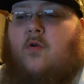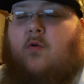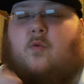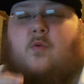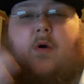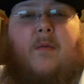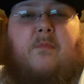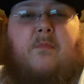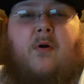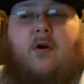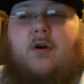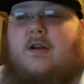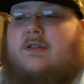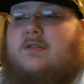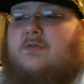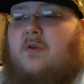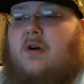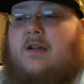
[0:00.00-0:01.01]
what part
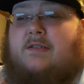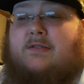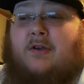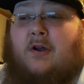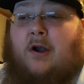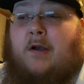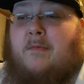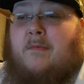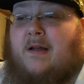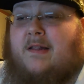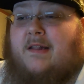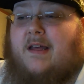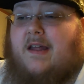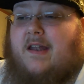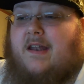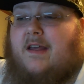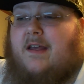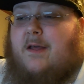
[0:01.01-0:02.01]
is what. Sorry about
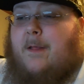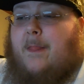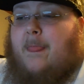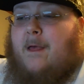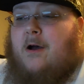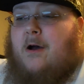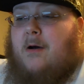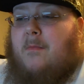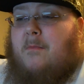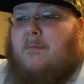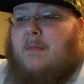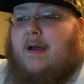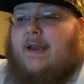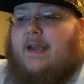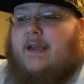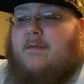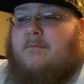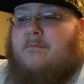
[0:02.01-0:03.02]
that. Uh,
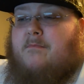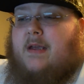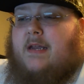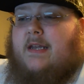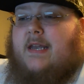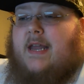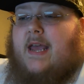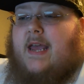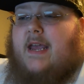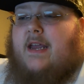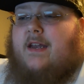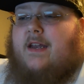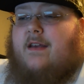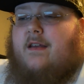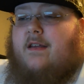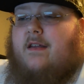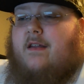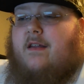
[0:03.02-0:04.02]
Mike McDade.